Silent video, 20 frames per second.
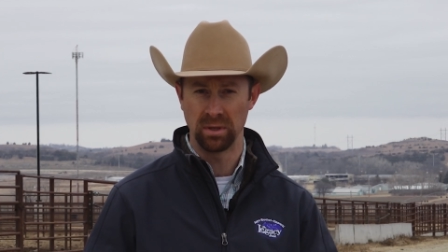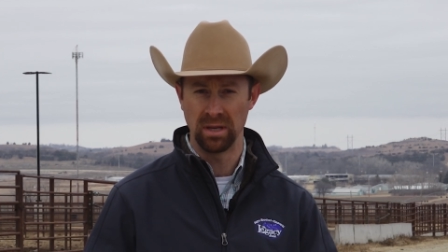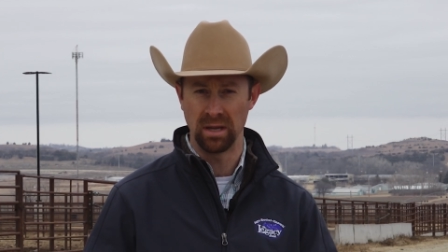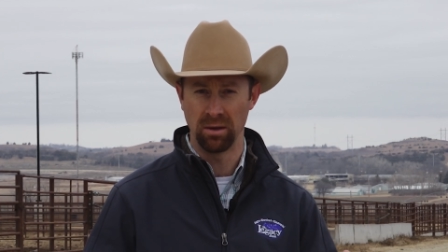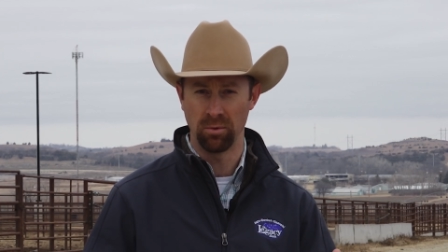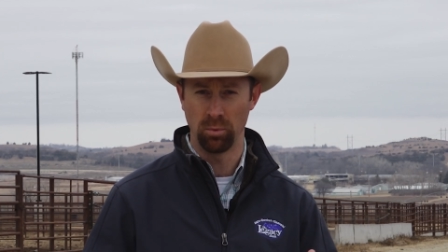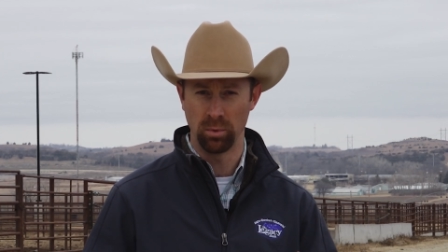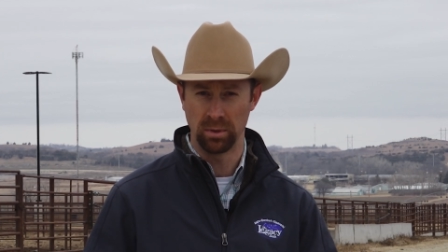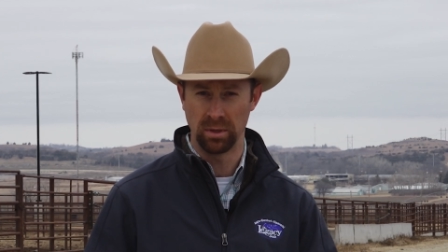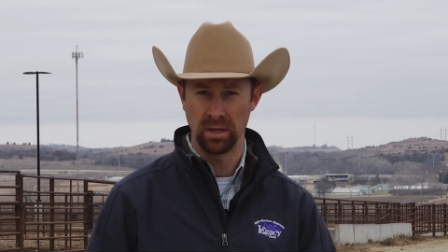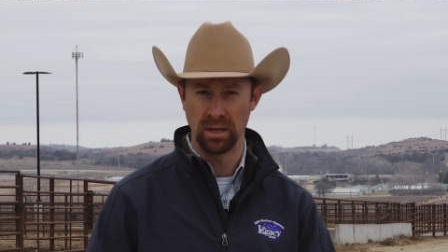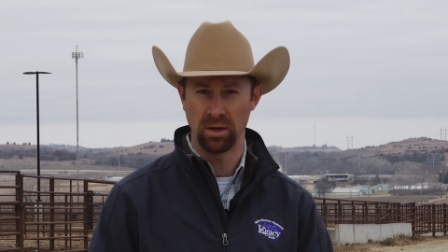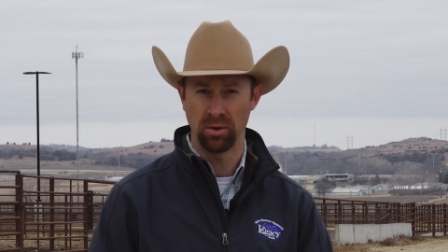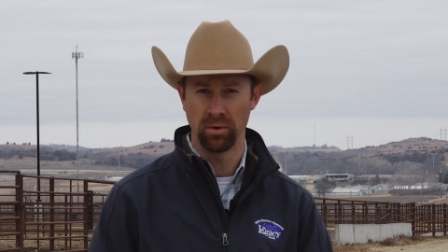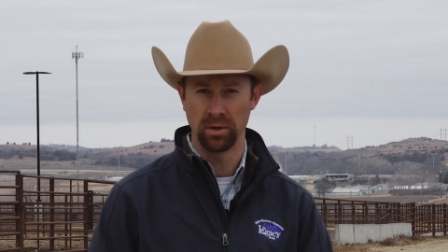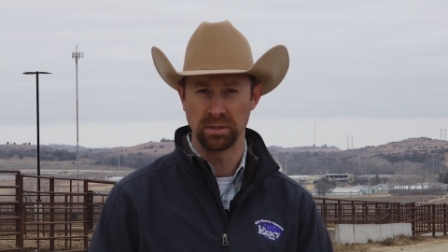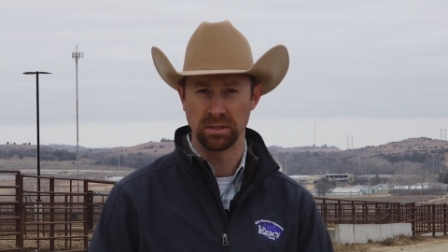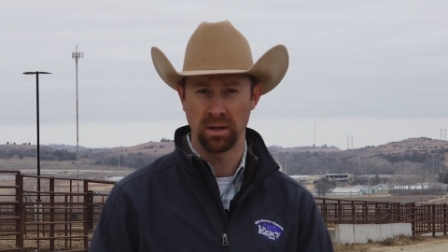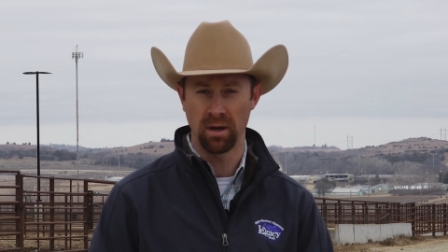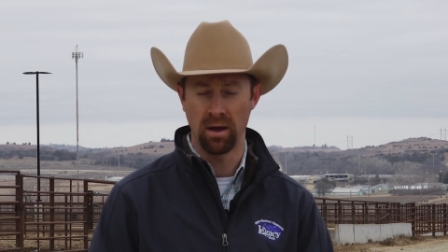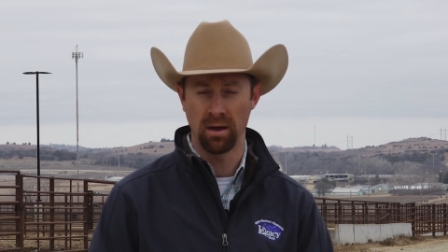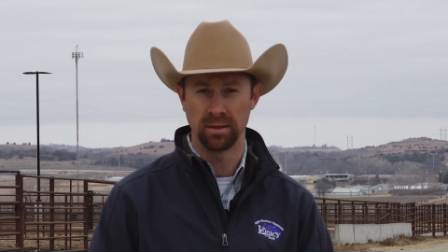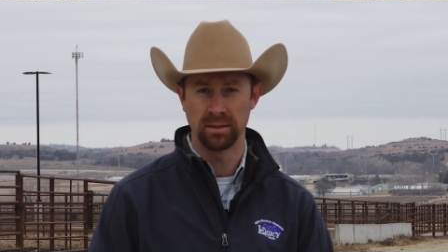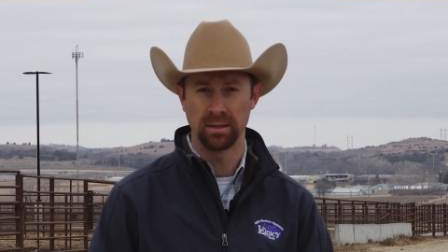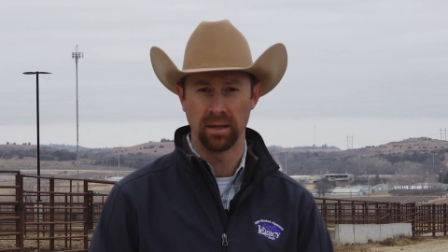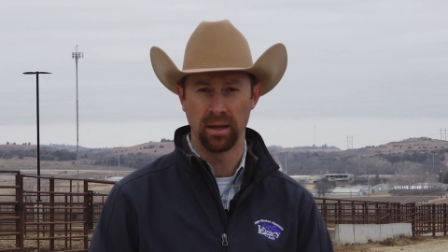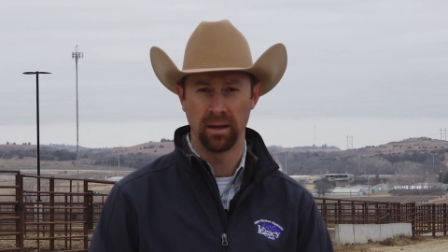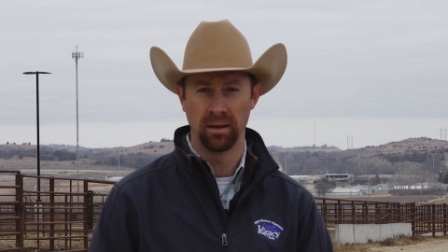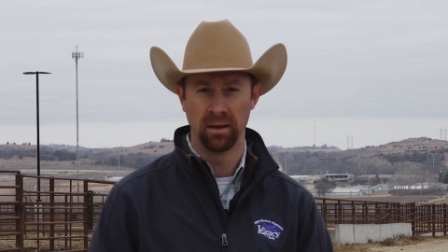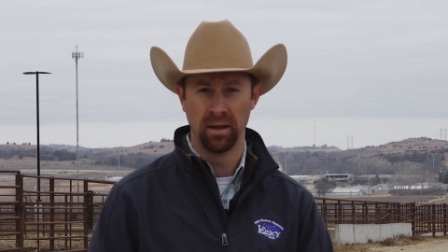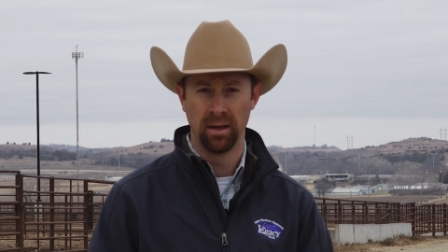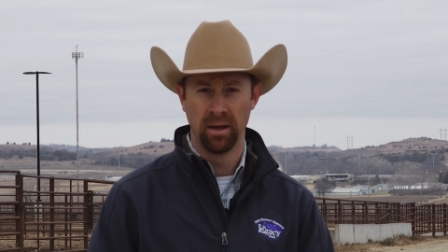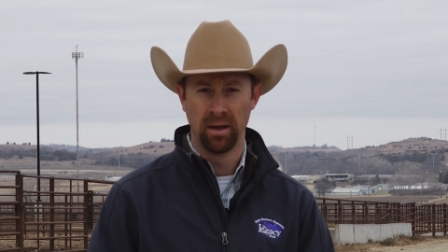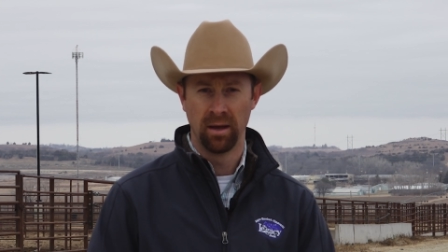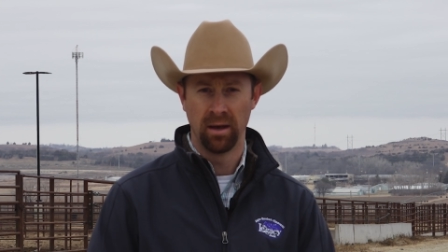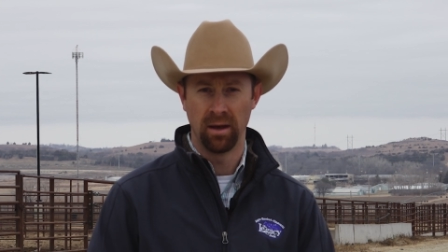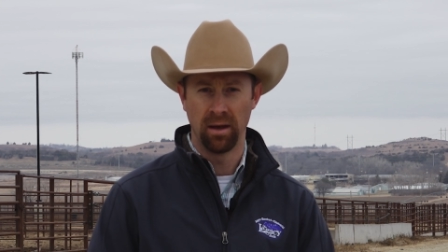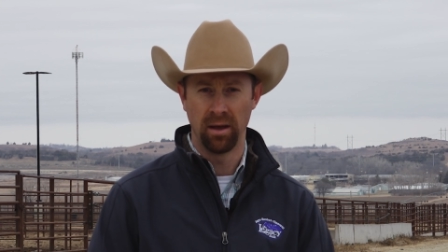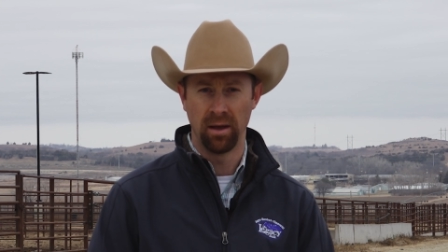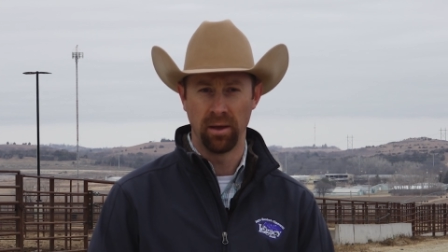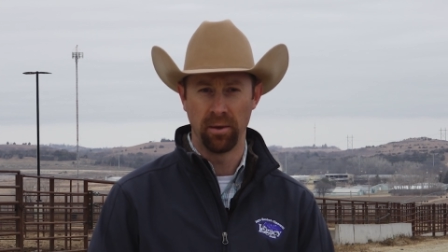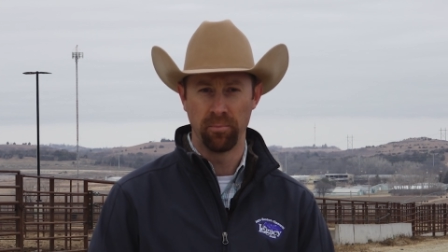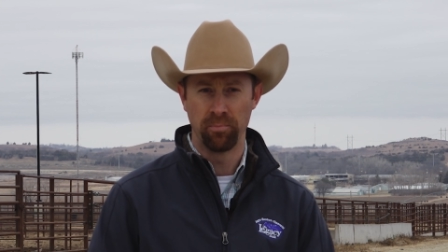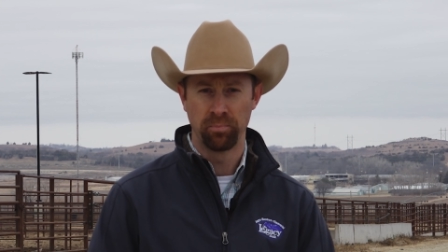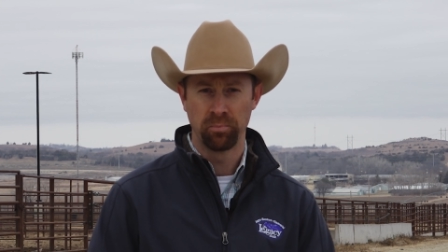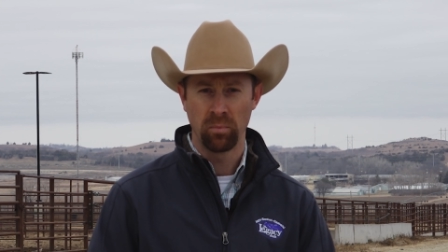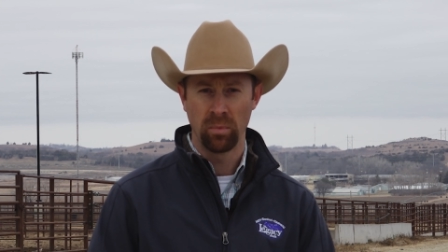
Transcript: de with decreased content. Uh,